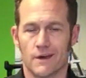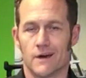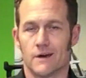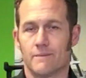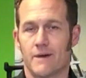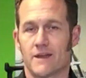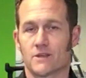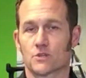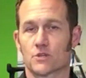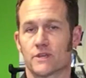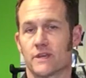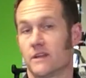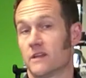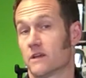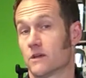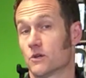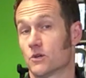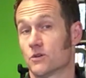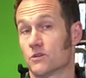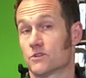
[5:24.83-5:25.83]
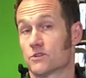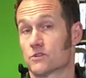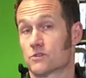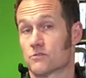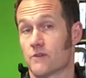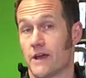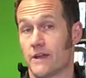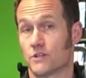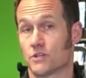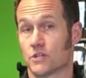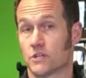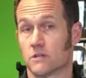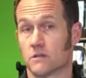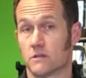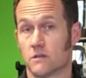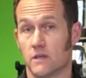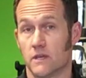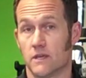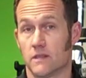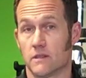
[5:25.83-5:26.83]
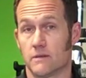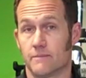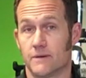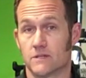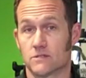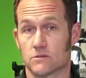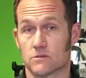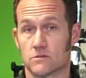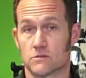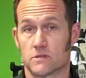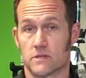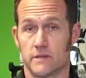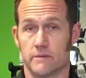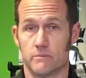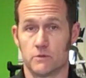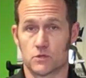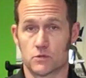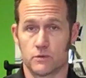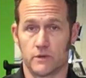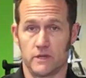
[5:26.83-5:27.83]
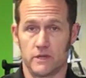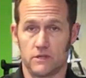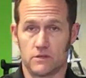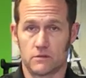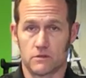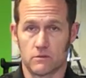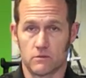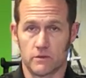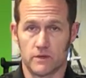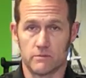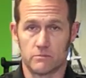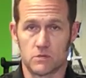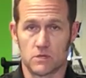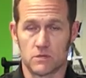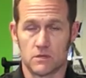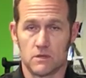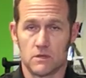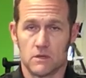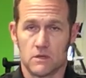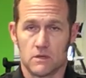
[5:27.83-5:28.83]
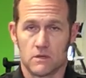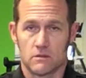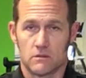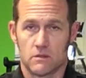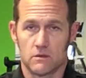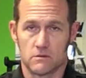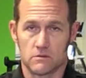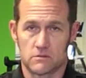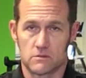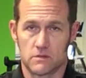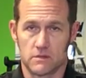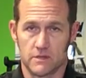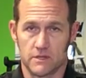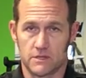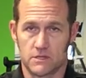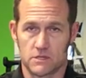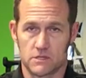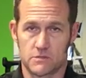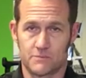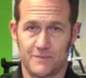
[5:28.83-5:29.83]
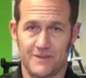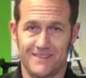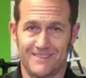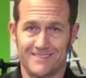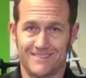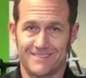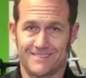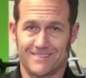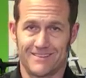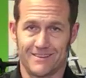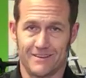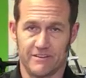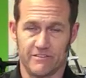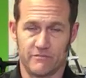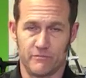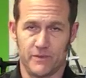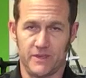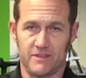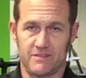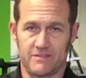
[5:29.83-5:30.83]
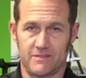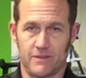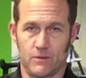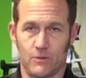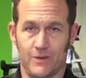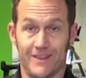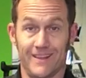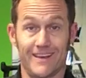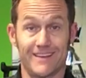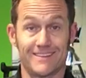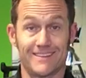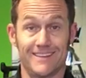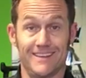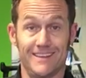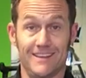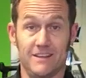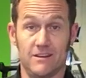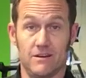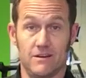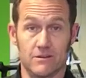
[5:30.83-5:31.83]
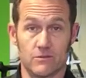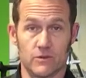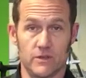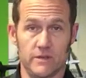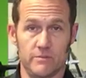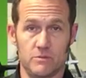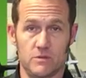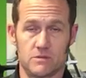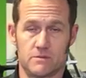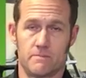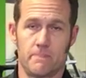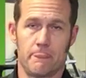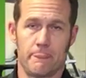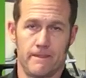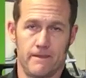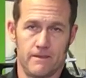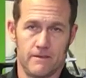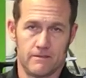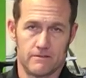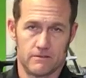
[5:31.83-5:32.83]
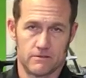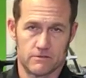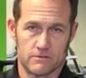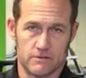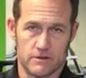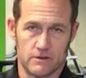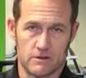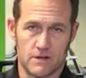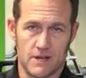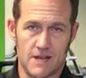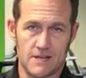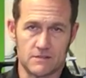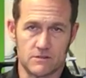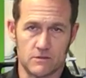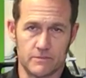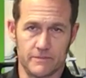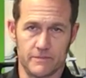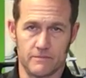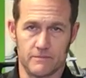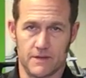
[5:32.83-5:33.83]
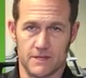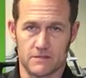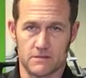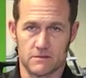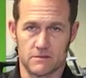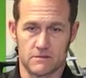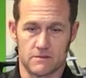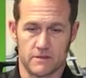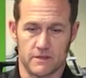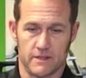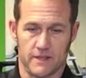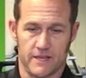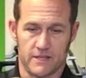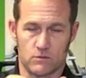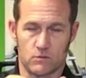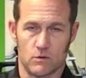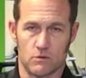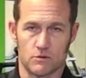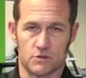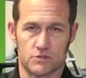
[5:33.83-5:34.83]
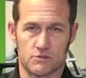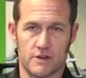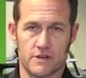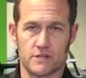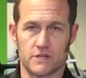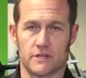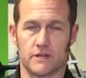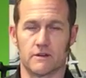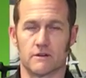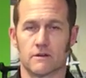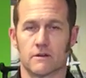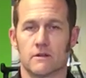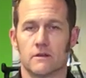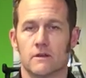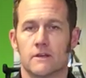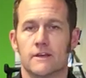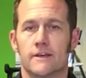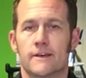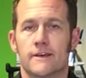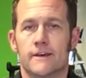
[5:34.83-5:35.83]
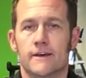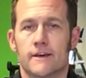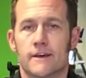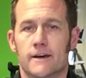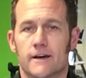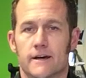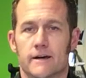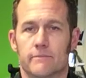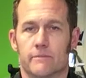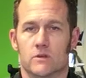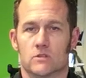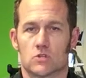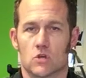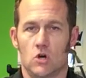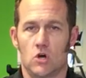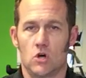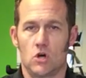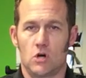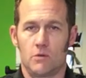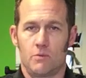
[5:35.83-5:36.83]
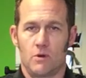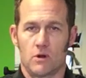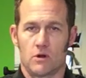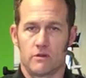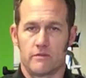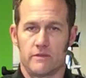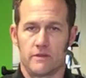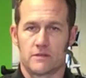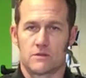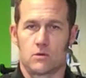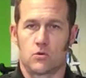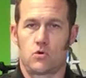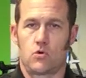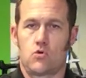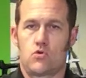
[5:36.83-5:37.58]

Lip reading: I'm actually getting a good stretch in the muscles in between each of the ribs. Those delicious pieces of meats that we like to eat on ribs, those are intercostal muscles, and that's what we're stretching here. It's all part of this